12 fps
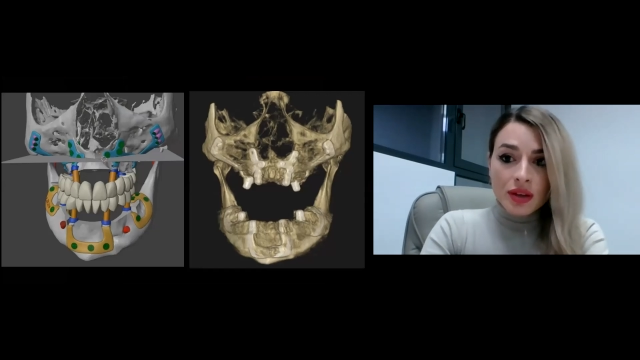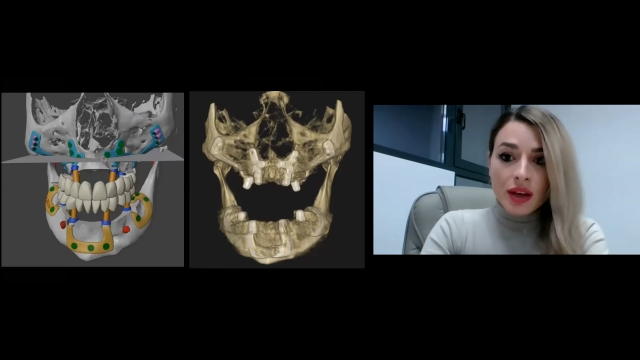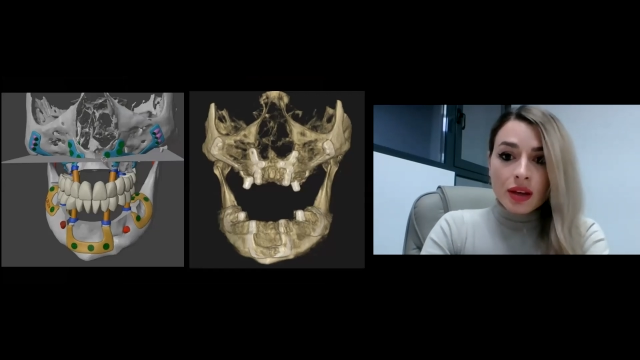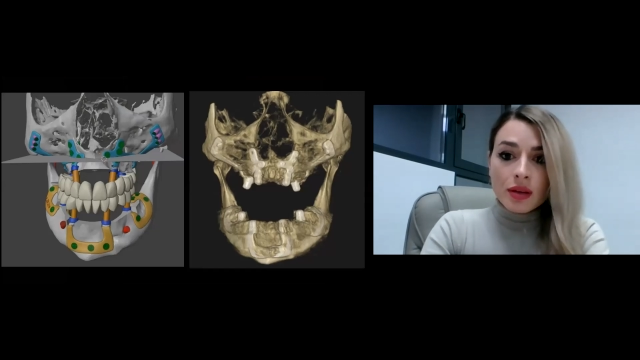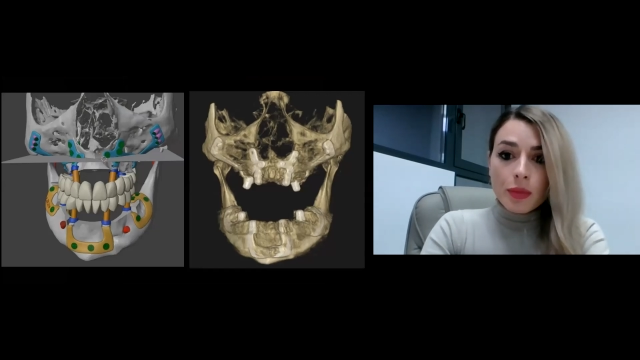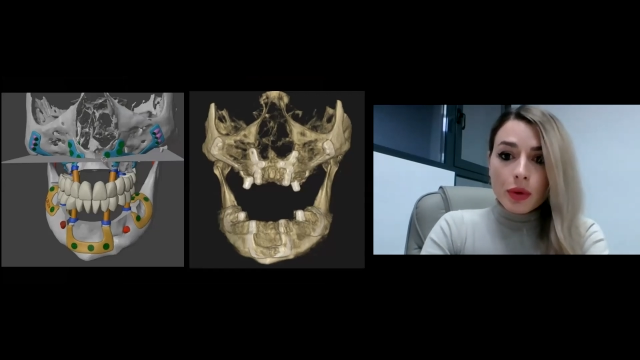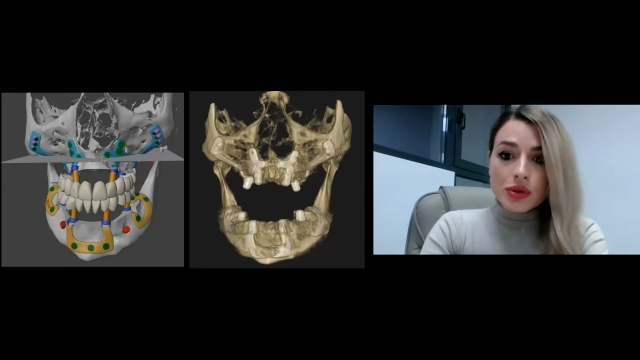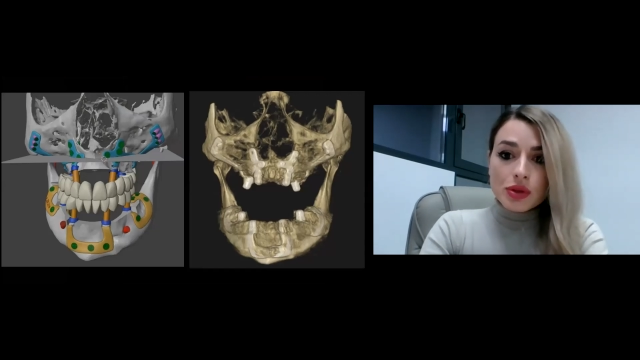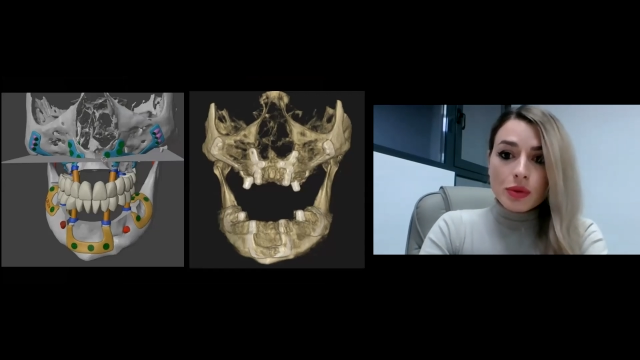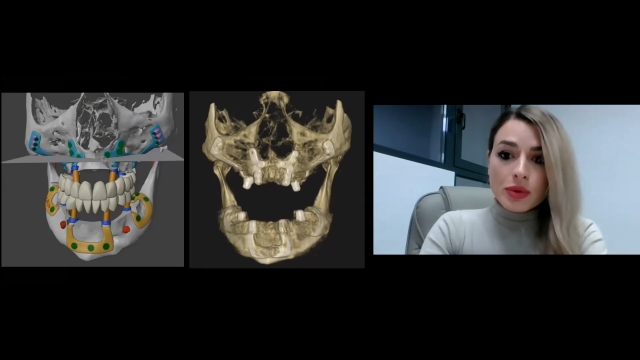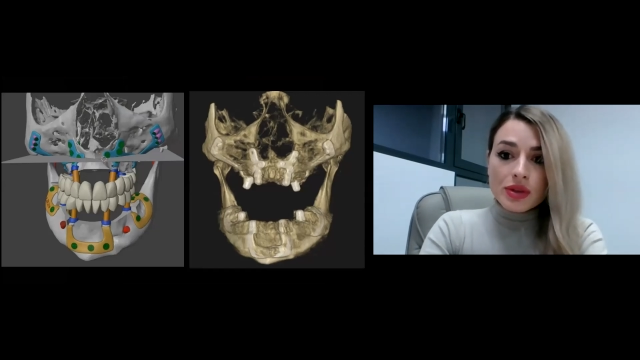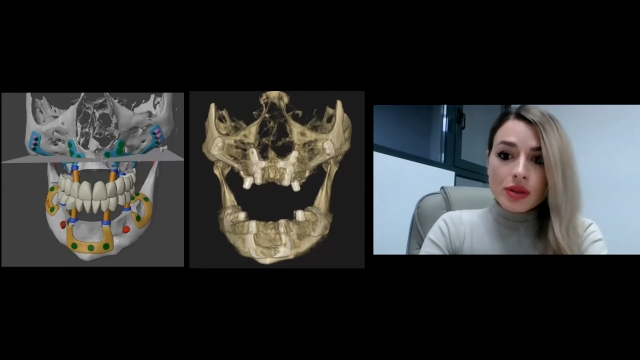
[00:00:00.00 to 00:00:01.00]
and
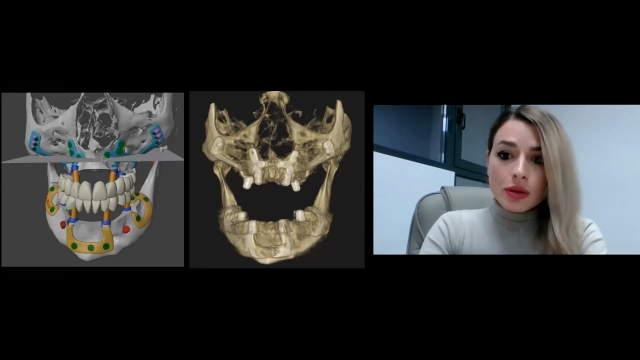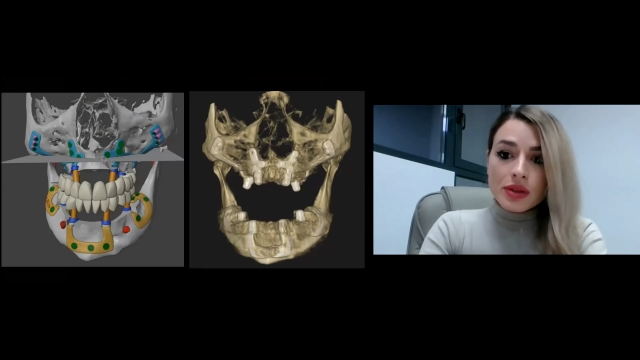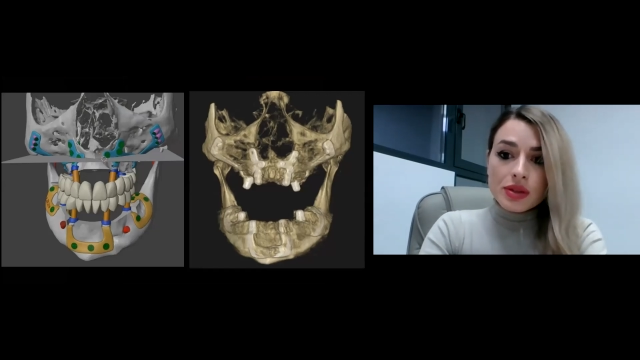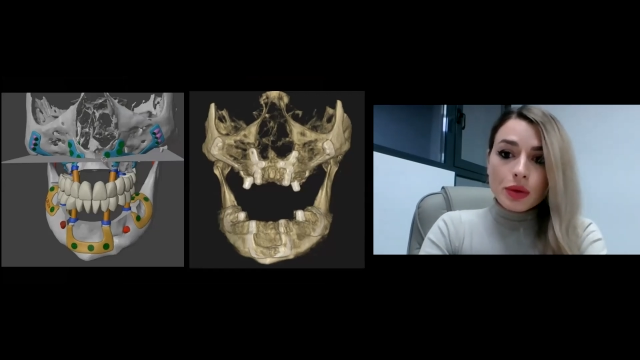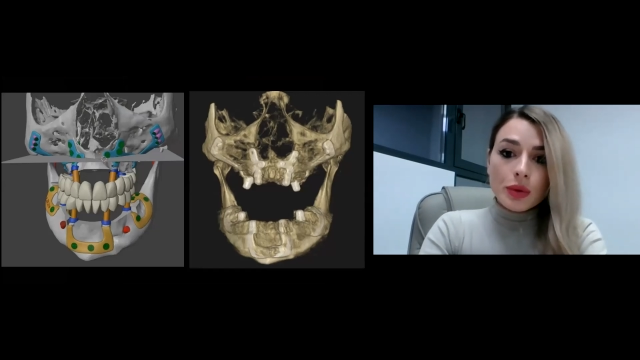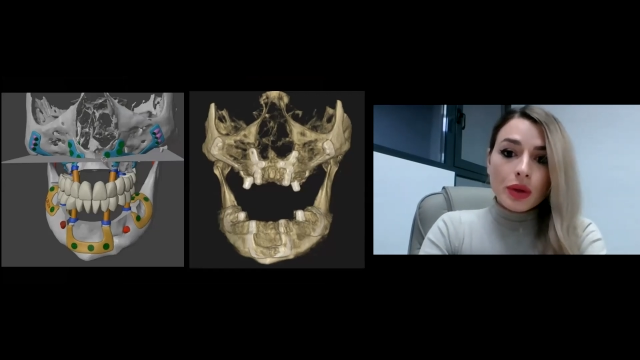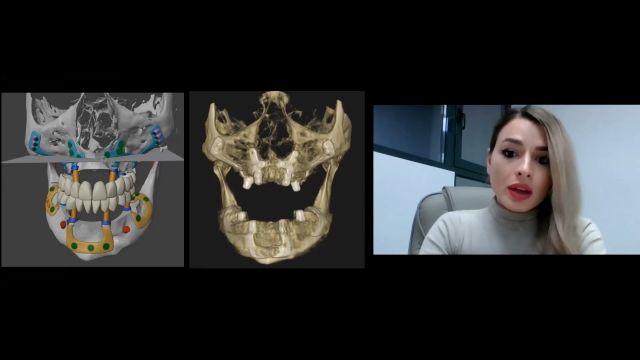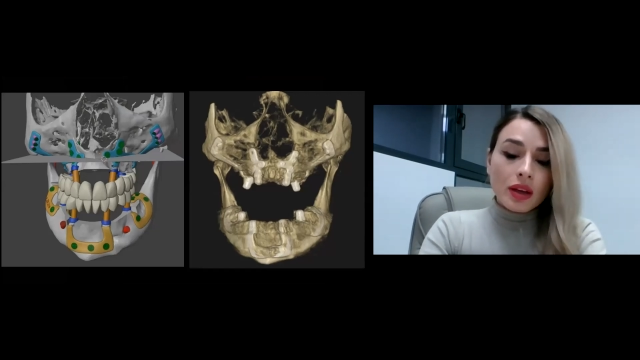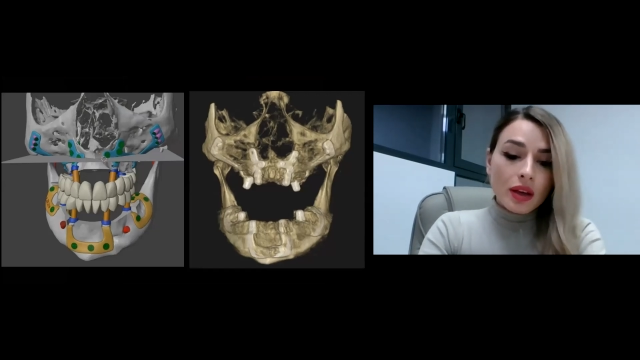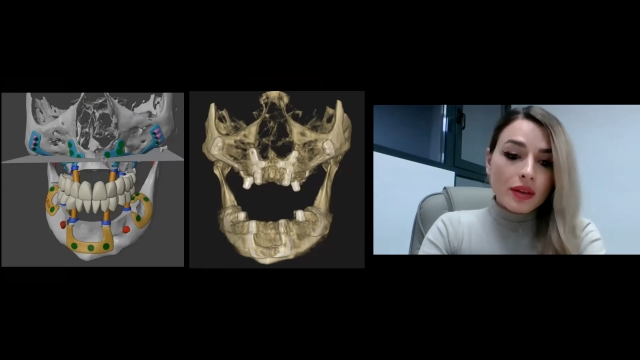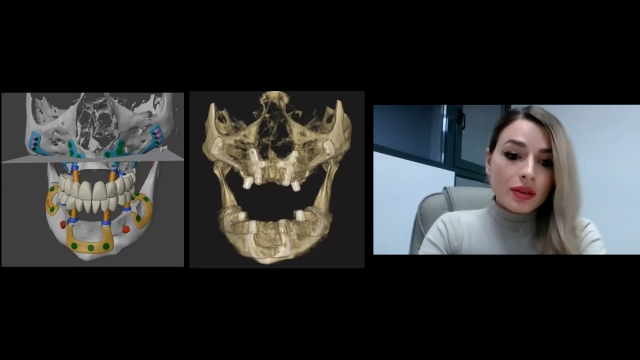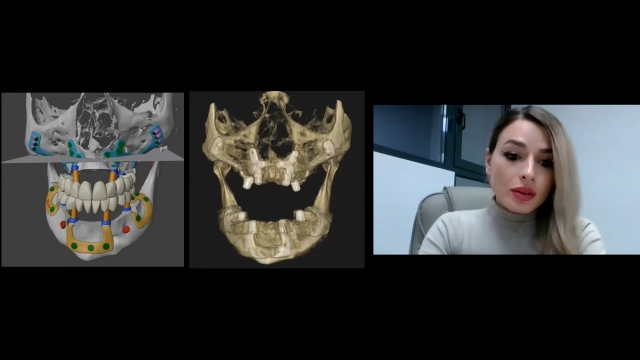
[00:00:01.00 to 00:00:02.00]
post-op results so you can get